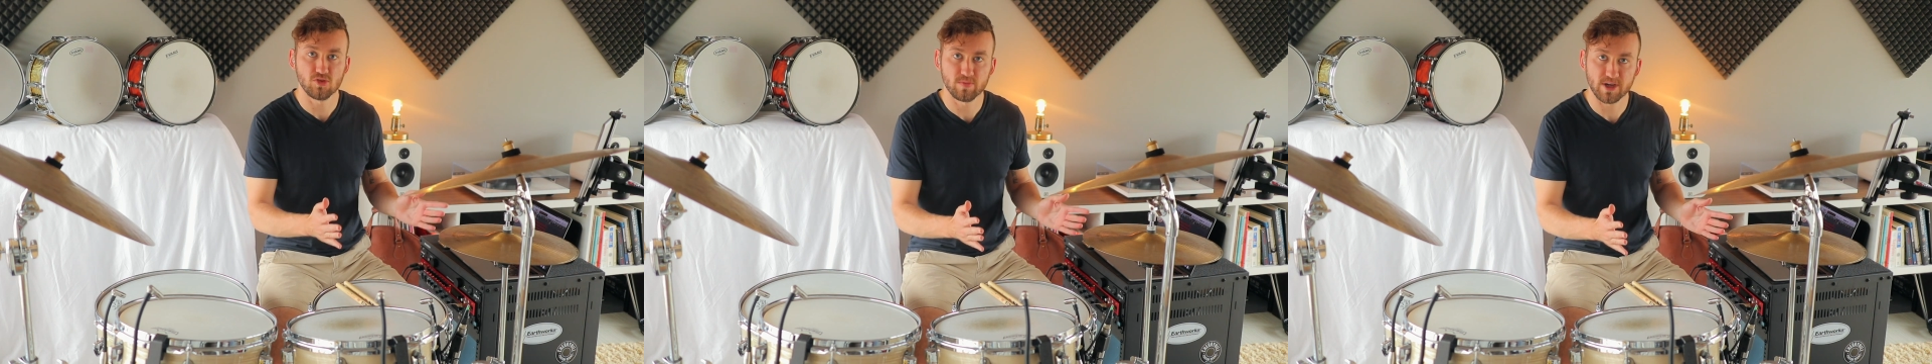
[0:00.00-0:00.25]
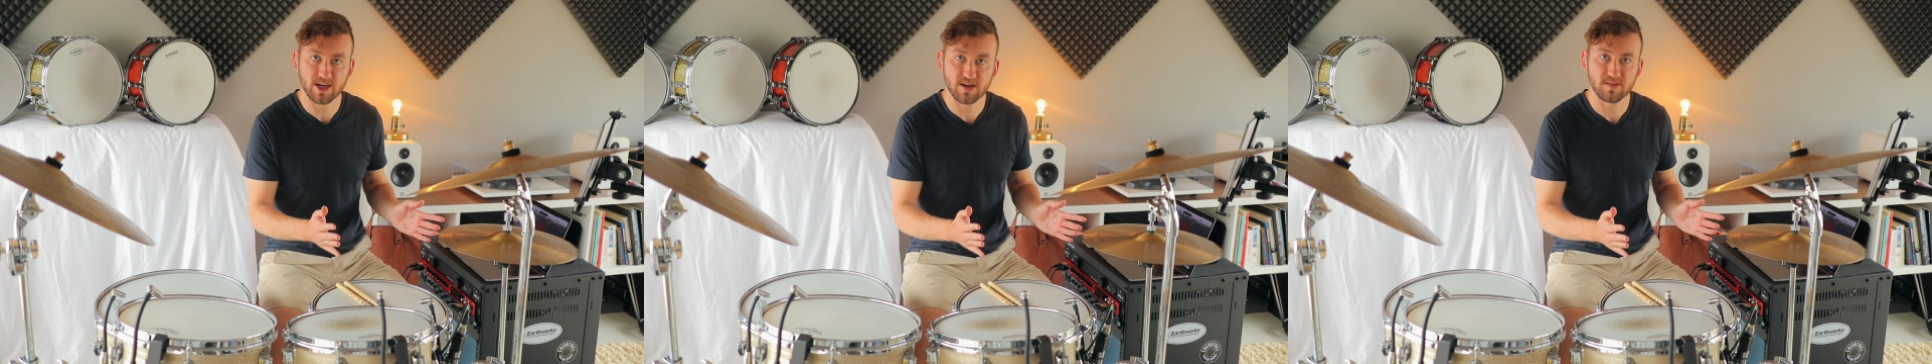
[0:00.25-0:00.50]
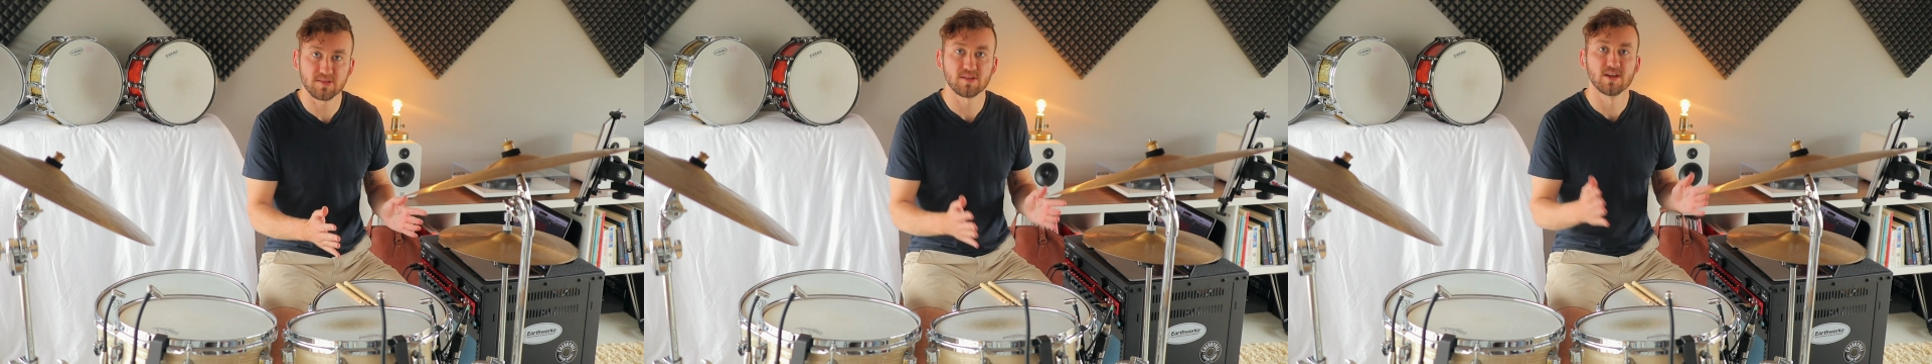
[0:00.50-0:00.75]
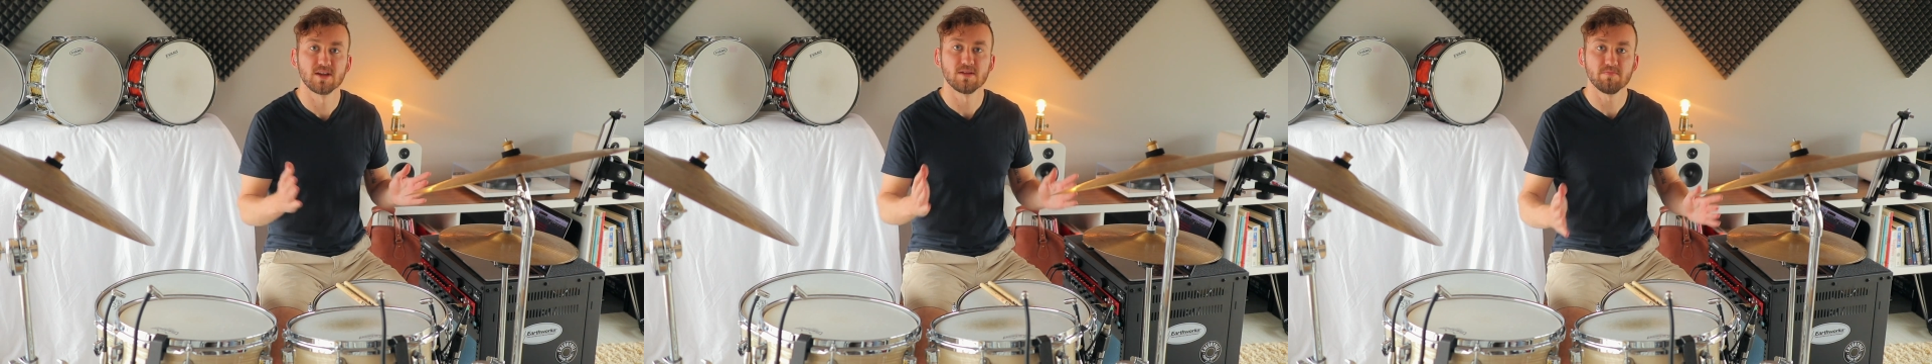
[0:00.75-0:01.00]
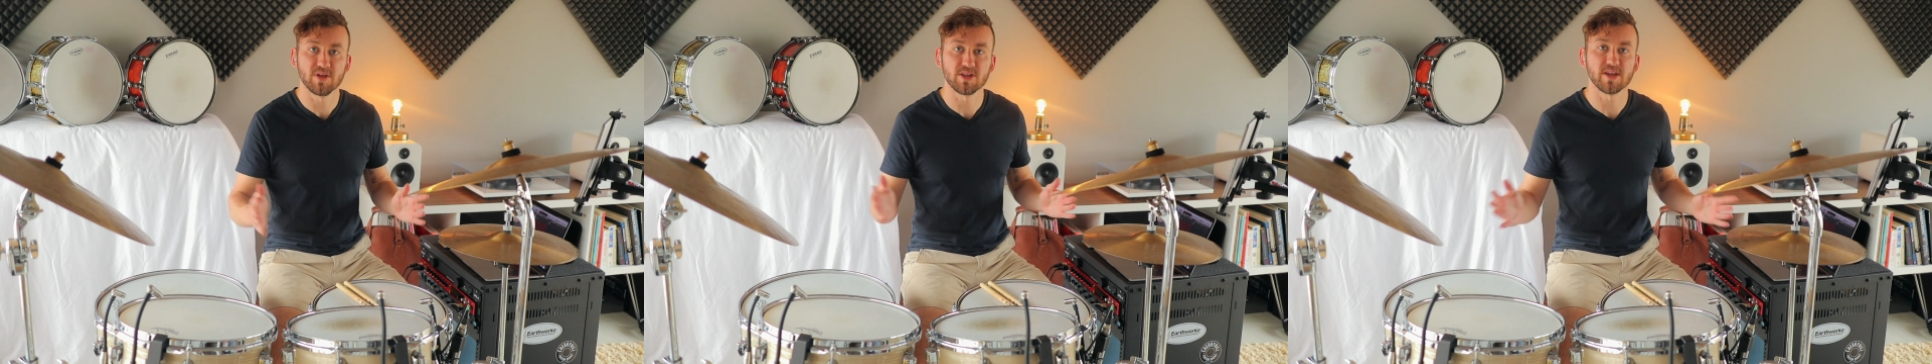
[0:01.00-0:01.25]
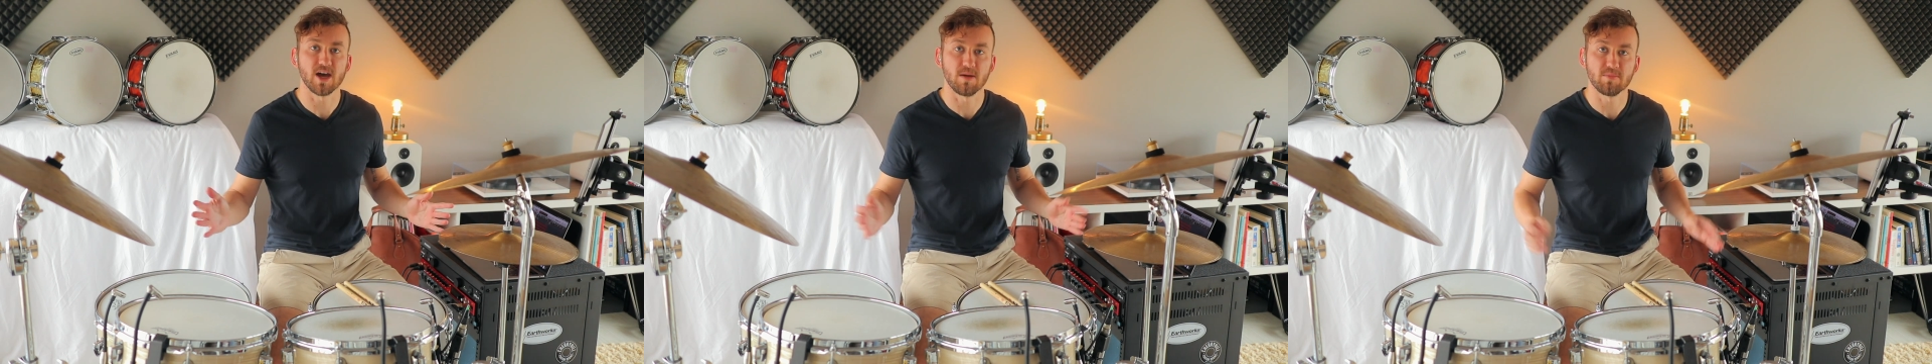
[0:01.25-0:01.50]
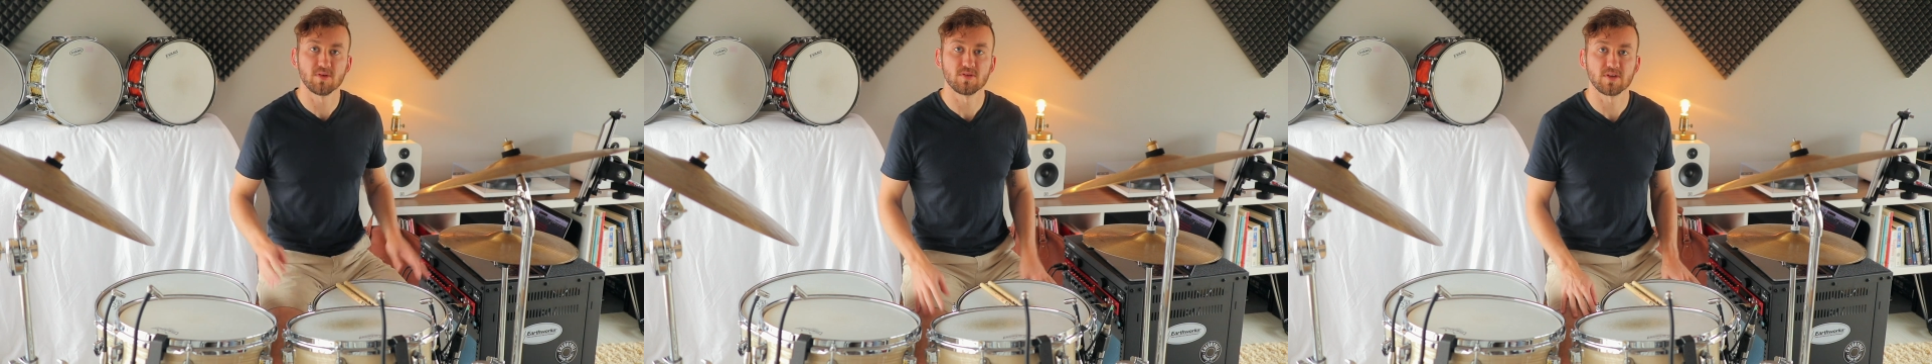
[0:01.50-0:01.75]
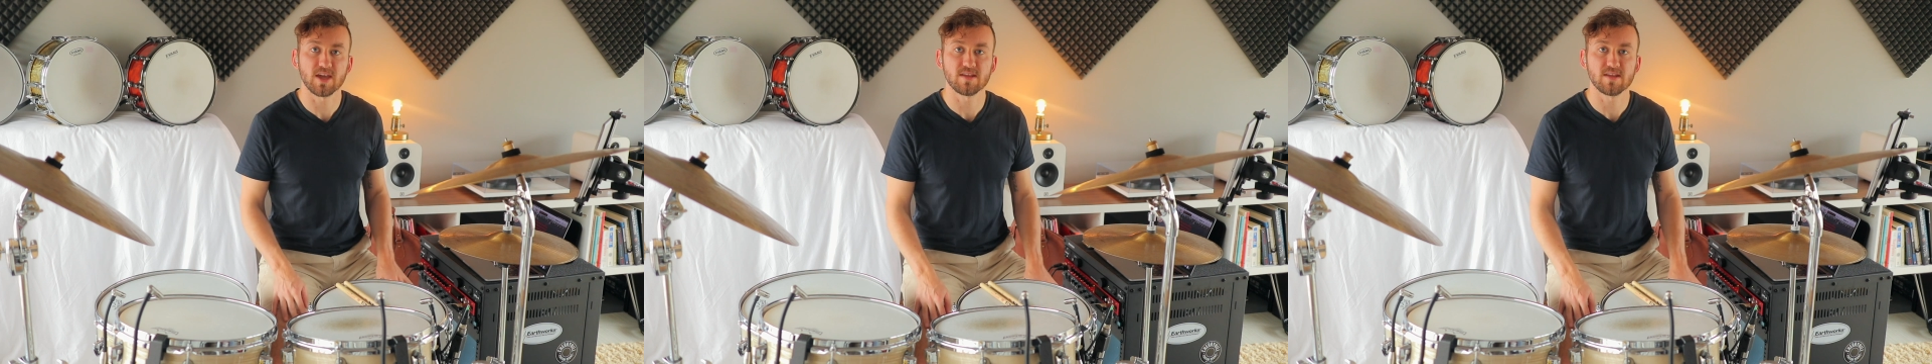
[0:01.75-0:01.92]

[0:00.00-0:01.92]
bars, build it up, okay?